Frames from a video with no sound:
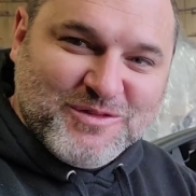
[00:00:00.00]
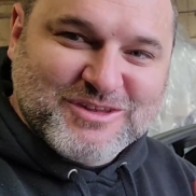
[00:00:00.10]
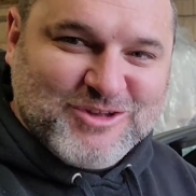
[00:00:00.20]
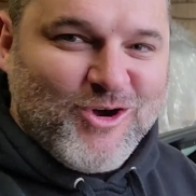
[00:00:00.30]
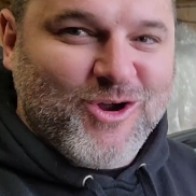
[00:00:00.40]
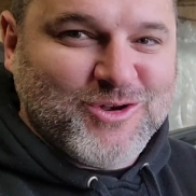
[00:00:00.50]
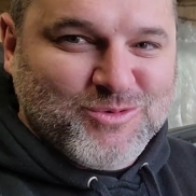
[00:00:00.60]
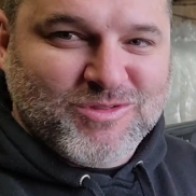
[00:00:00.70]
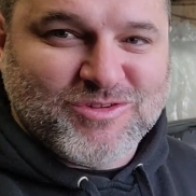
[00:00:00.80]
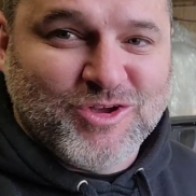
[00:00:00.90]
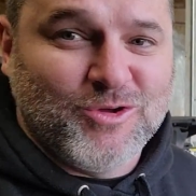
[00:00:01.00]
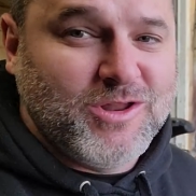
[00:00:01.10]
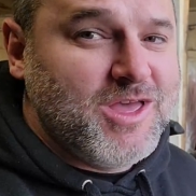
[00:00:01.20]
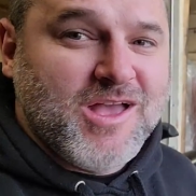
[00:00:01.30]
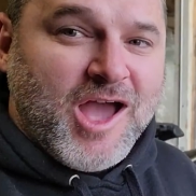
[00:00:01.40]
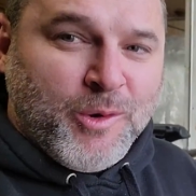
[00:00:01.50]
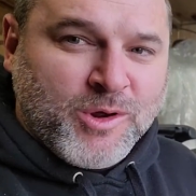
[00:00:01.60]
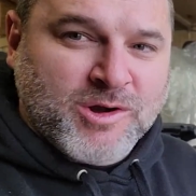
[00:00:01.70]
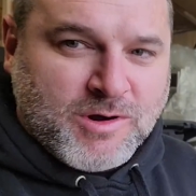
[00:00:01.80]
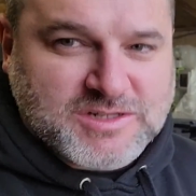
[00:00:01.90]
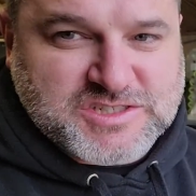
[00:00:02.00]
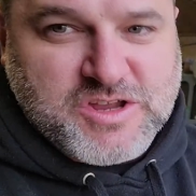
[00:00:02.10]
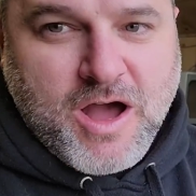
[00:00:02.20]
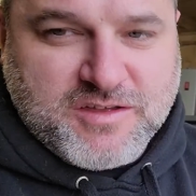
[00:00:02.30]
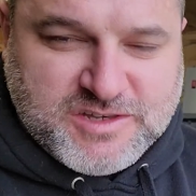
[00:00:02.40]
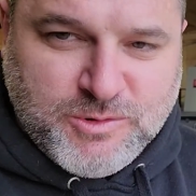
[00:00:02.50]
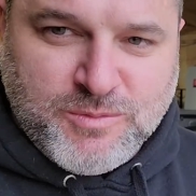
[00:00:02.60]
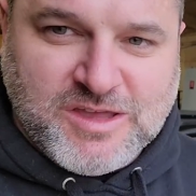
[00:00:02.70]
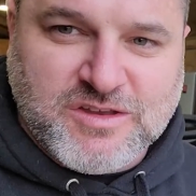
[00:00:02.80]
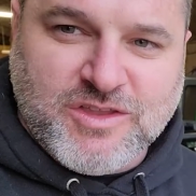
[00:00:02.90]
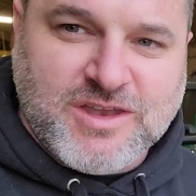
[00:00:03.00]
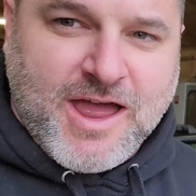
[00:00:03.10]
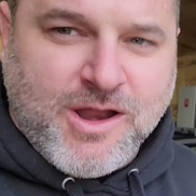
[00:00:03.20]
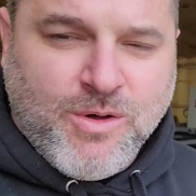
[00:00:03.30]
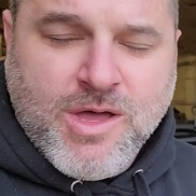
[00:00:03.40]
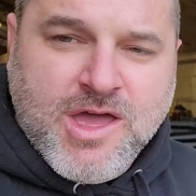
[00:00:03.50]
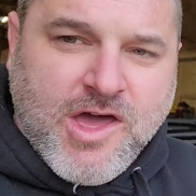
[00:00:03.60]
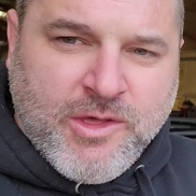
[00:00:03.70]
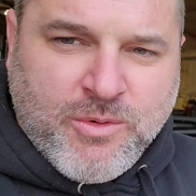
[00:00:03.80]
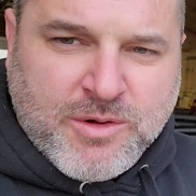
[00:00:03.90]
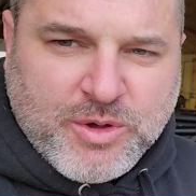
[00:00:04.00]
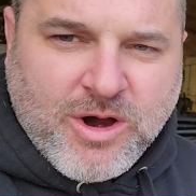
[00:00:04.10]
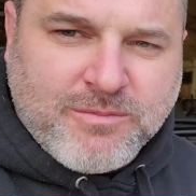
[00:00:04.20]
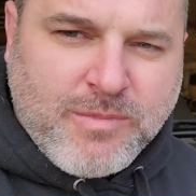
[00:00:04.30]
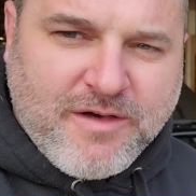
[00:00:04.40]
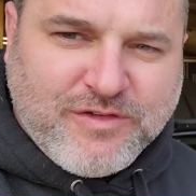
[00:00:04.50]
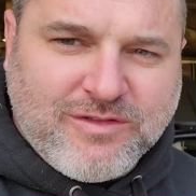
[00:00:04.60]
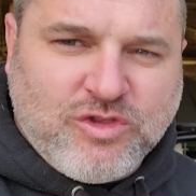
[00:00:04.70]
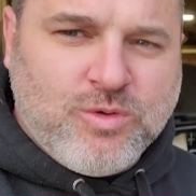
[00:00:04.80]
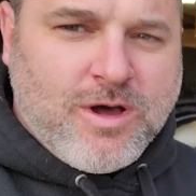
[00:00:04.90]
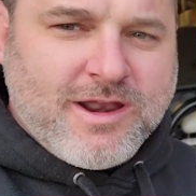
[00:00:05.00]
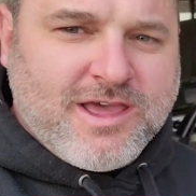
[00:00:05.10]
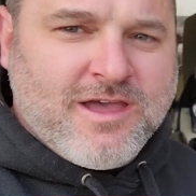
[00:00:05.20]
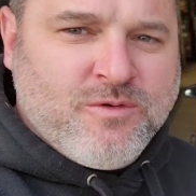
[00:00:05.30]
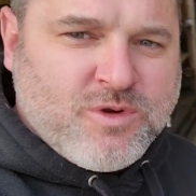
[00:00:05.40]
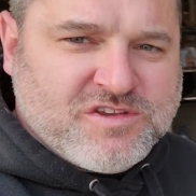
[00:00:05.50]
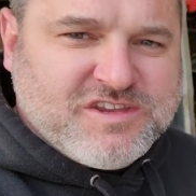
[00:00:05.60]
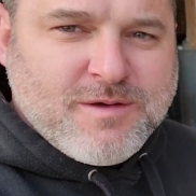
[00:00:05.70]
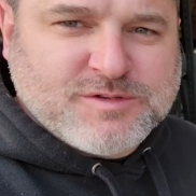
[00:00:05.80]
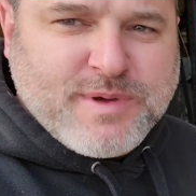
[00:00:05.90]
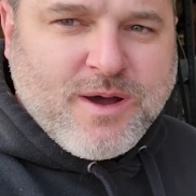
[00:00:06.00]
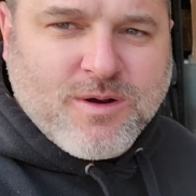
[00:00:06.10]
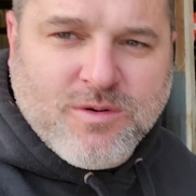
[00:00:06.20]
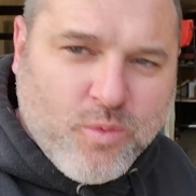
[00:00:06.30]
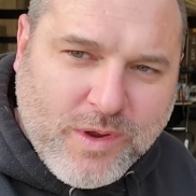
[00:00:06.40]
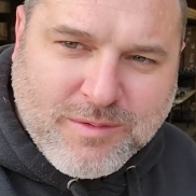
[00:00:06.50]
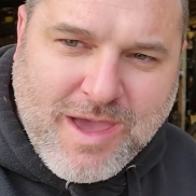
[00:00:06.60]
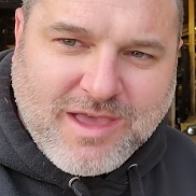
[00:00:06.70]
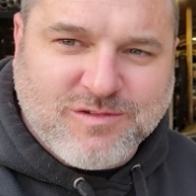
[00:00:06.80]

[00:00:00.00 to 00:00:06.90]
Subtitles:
this car doing the tune, and we're gonna run it stock, see what it makes on the dyno, and then we're gonna put our Mafia tune on it, and then we're gonna see how much power we can make.